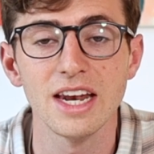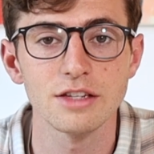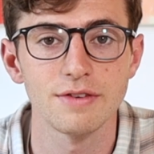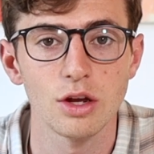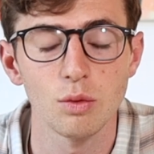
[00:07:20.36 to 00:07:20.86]
the
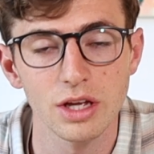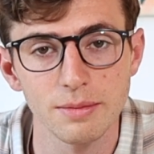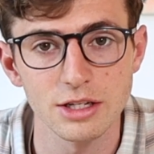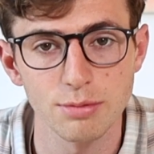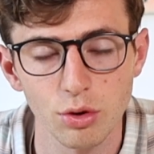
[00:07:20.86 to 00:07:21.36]
next video, we're going to
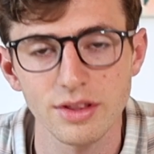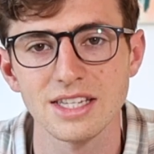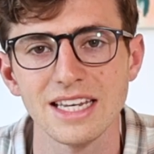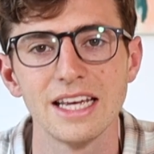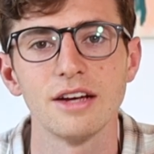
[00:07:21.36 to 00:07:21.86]
be exploring
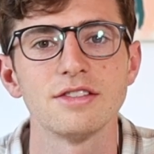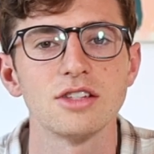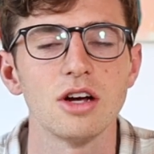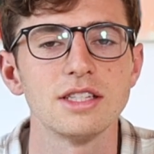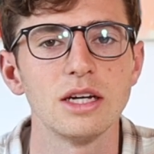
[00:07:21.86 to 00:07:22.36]
this idea of
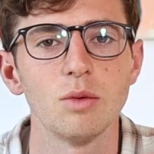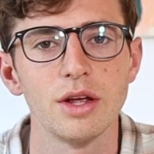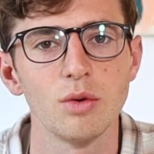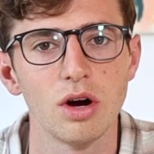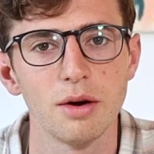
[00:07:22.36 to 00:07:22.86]
starting where
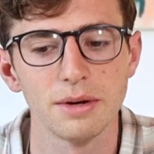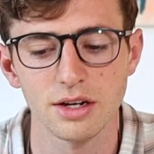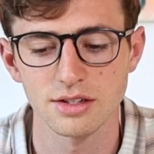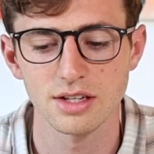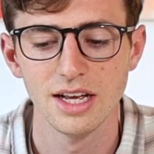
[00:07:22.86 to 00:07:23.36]
you are,
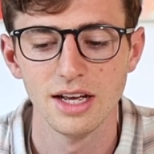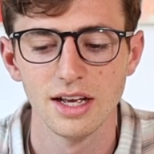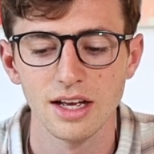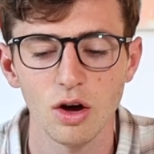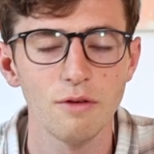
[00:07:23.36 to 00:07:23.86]
because
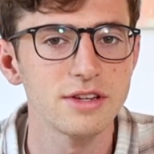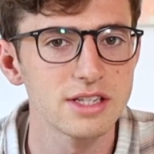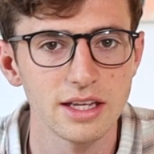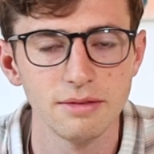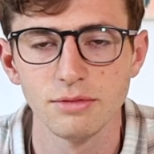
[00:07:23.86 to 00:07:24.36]

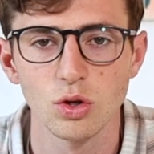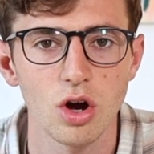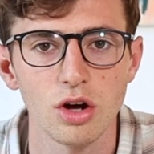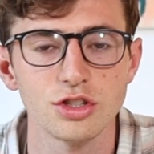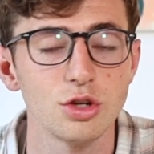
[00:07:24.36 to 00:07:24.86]
obviously you
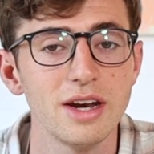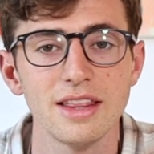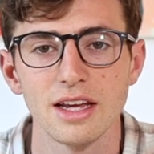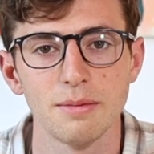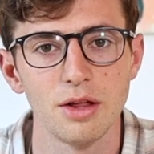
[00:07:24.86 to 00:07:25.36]
can't do
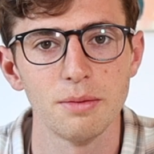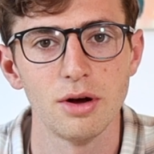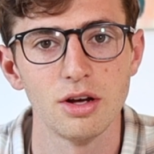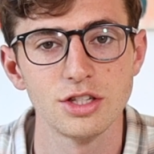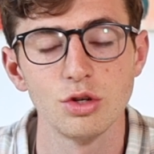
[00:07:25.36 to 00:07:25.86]
anything about the
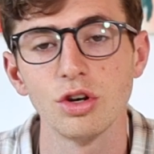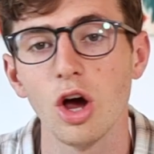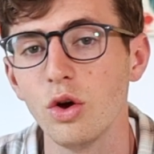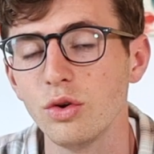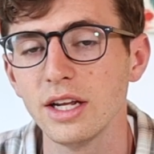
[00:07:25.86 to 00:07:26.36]
past, you can
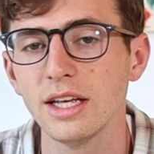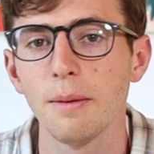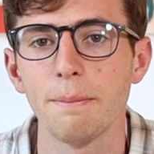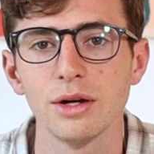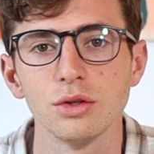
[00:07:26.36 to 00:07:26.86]
only
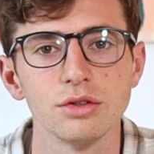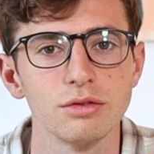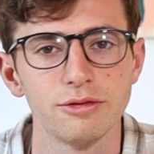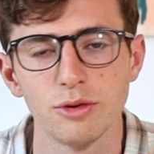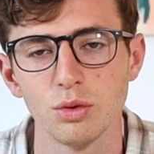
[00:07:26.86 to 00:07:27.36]
build
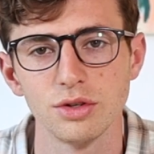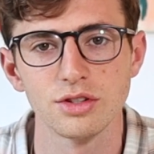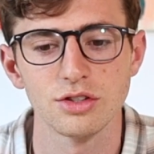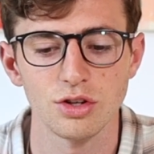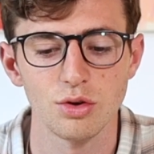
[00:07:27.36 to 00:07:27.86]

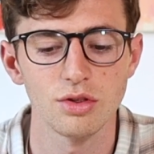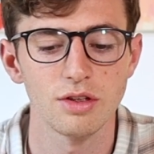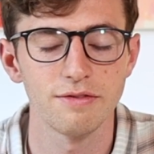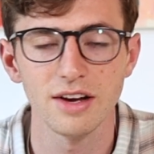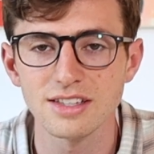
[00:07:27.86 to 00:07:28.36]
forwards. So
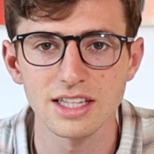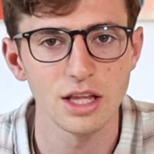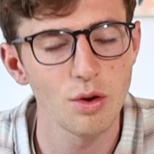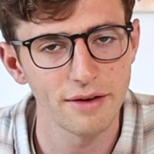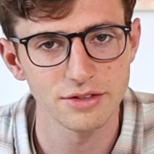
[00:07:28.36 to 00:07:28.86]
the first thing
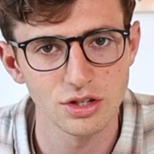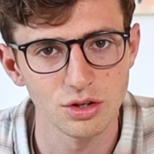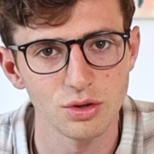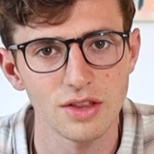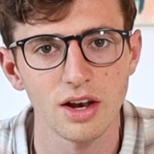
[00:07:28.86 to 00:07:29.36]
that you have to
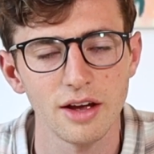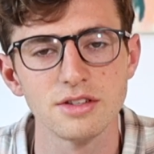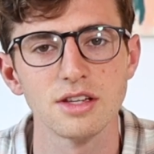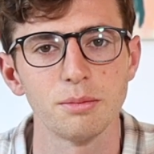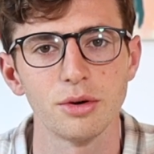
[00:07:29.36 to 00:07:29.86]
do in the life
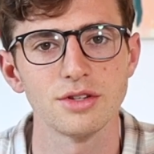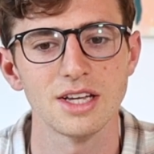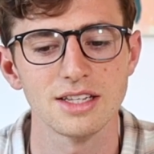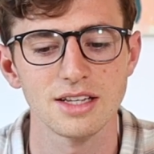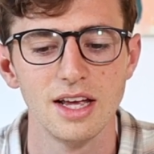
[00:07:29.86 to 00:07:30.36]
design
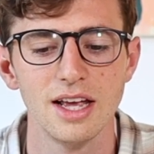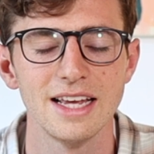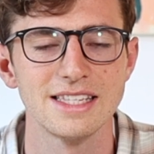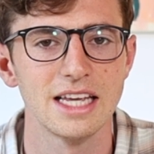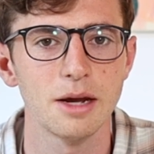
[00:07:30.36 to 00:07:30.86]
process
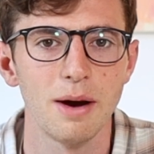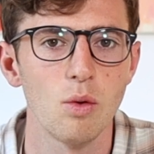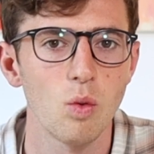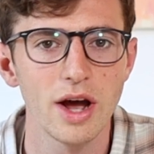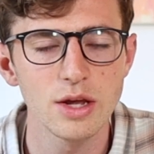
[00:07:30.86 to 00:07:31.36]
is think
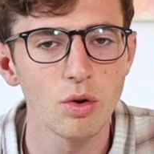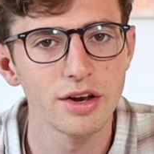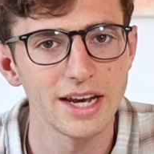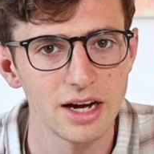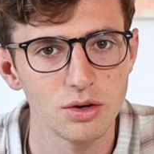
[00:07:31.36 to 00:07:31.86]
about where you
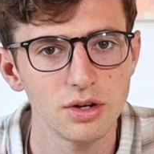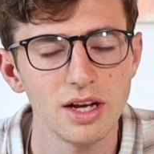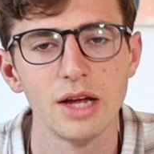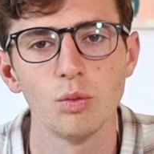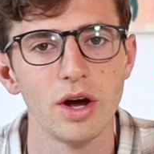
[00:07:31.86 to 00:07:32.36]
are now
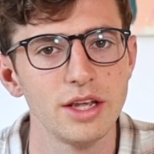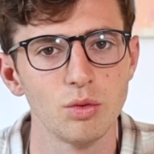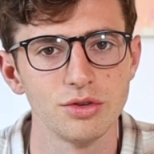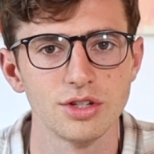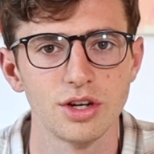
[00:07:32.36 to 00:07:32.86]
and where you
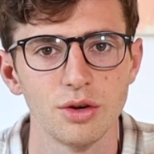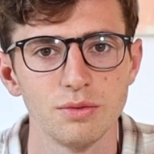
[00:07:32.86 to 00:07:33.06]
want to go.